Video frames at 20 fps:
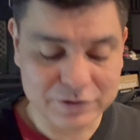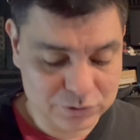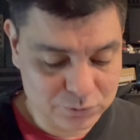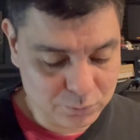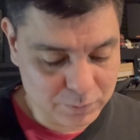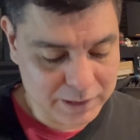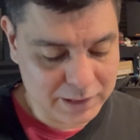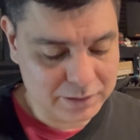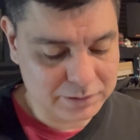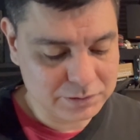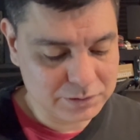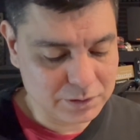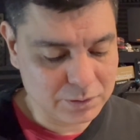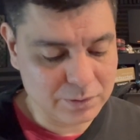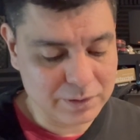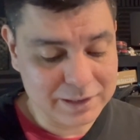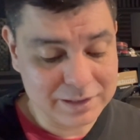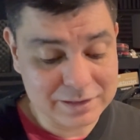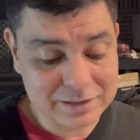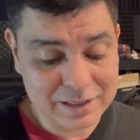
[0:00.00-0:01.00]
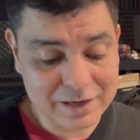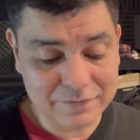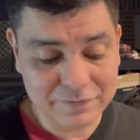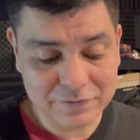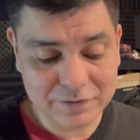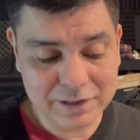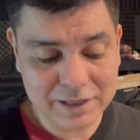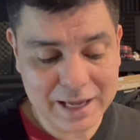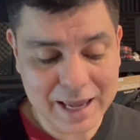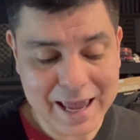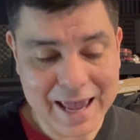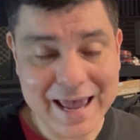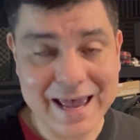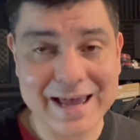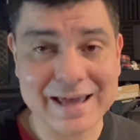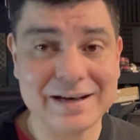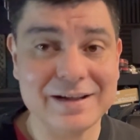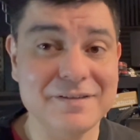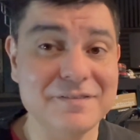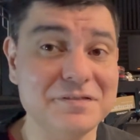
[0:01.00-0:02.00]
as well. So it definitely
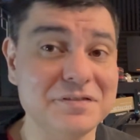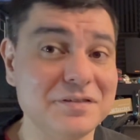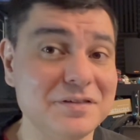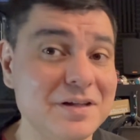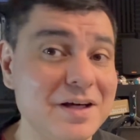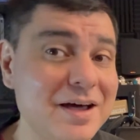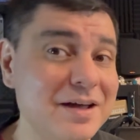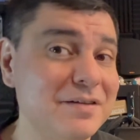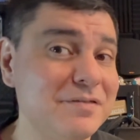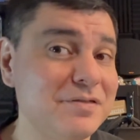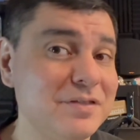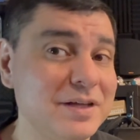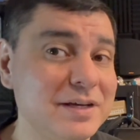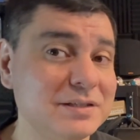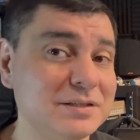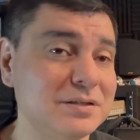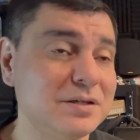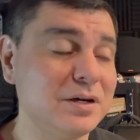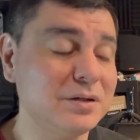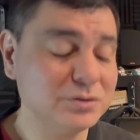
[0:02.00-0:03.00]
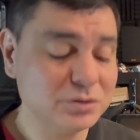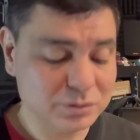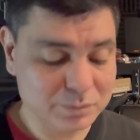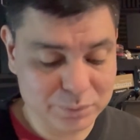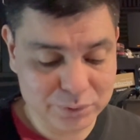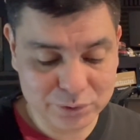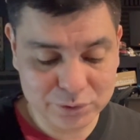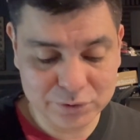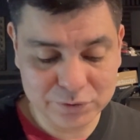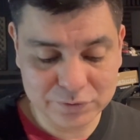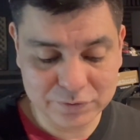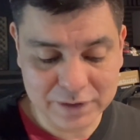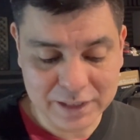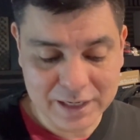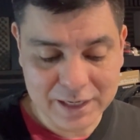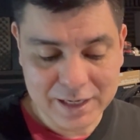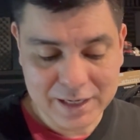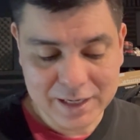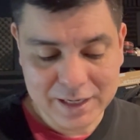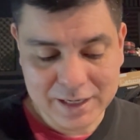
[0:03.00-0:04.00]
had a lot of things. It also improved
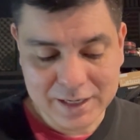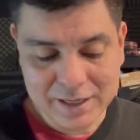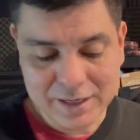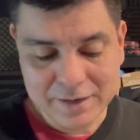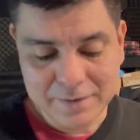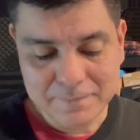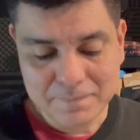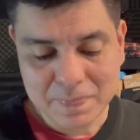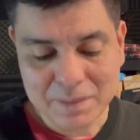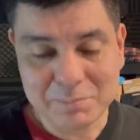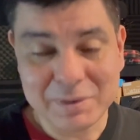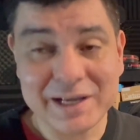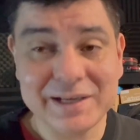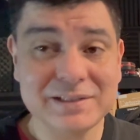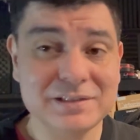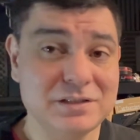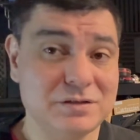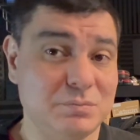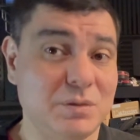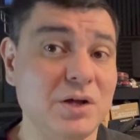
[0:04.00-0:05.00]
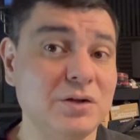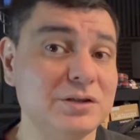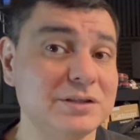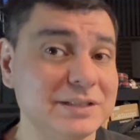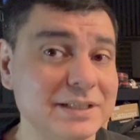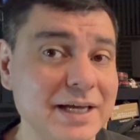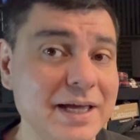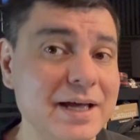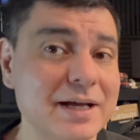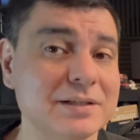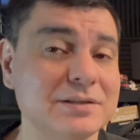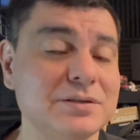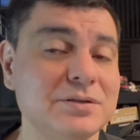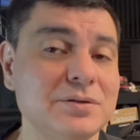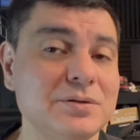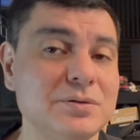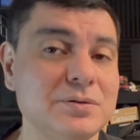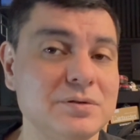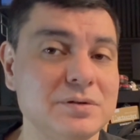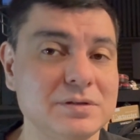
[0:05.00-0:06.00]
making smaller text,
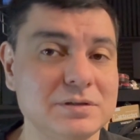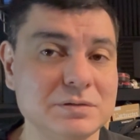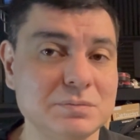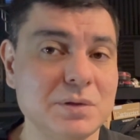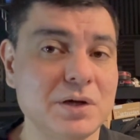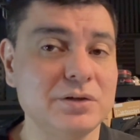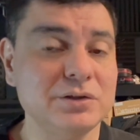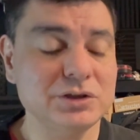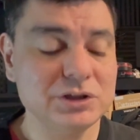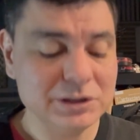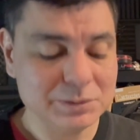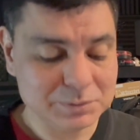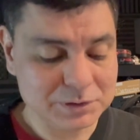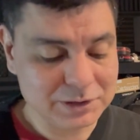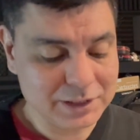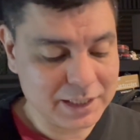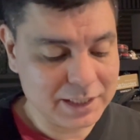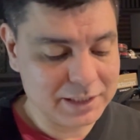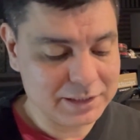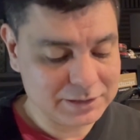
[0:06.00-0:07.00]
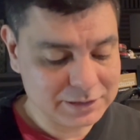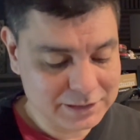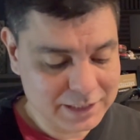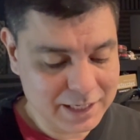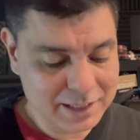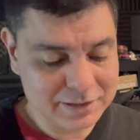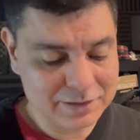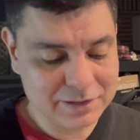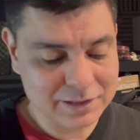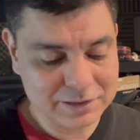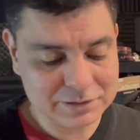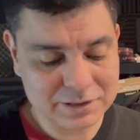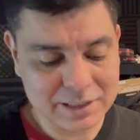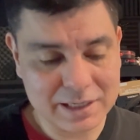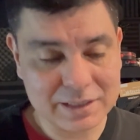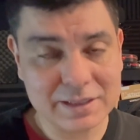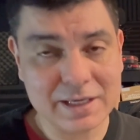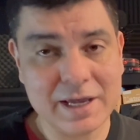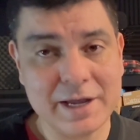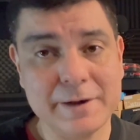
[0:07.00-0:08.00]
so smaller chipset and things
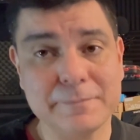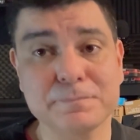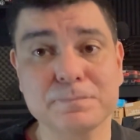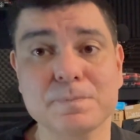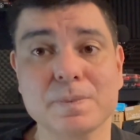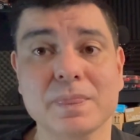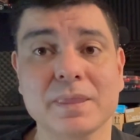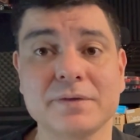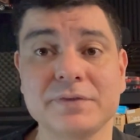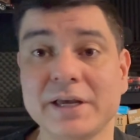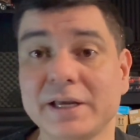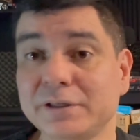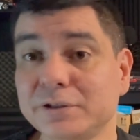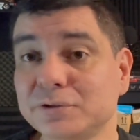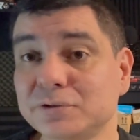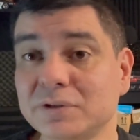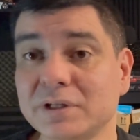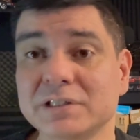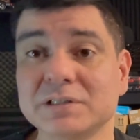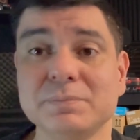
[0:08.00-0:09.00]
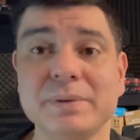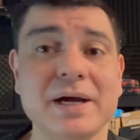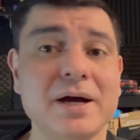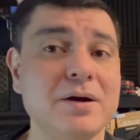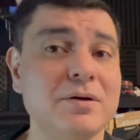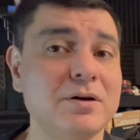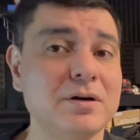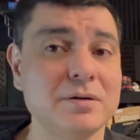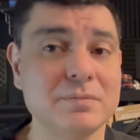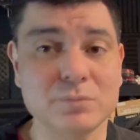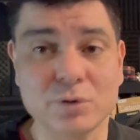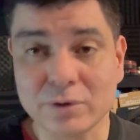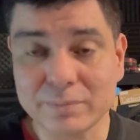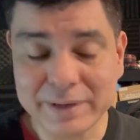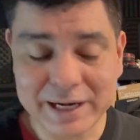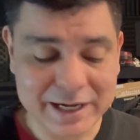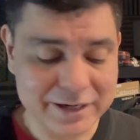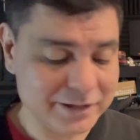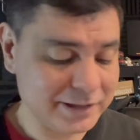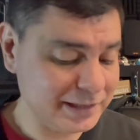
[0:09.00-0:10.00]
like that, that use less power, more
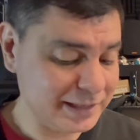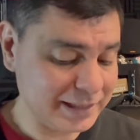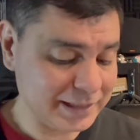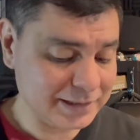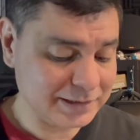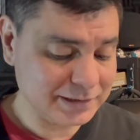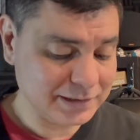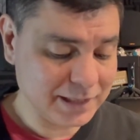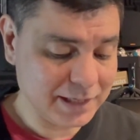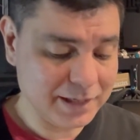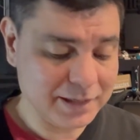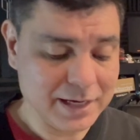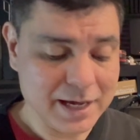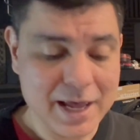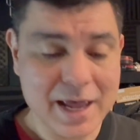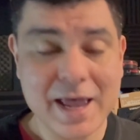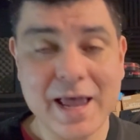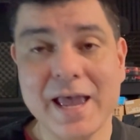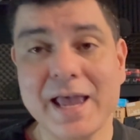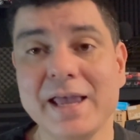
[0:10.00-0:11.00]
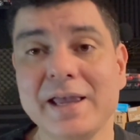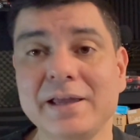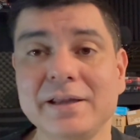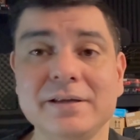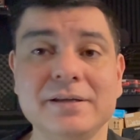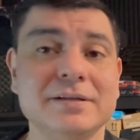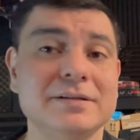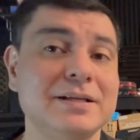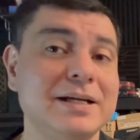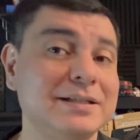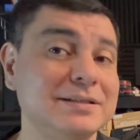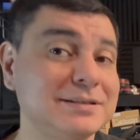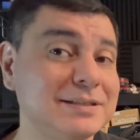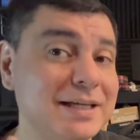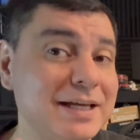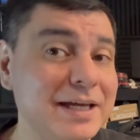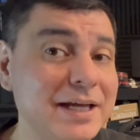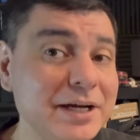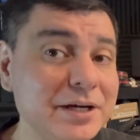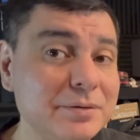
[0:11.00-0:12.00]
battery, like I said, and like
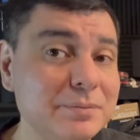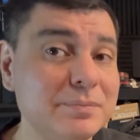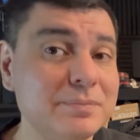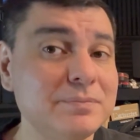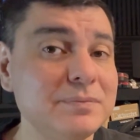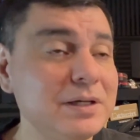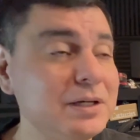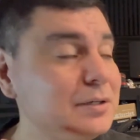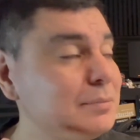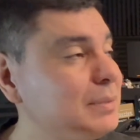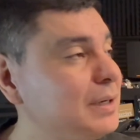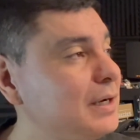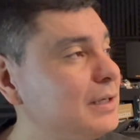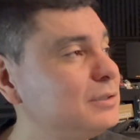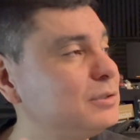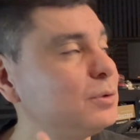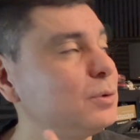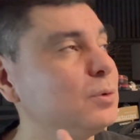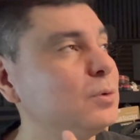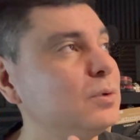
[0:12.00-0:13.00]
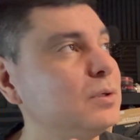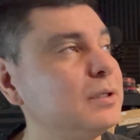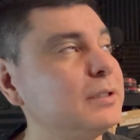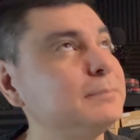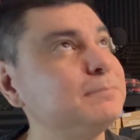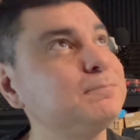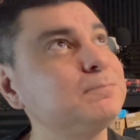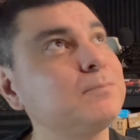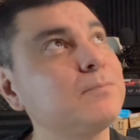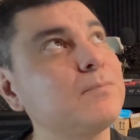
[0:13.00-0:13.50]
say earbuds, or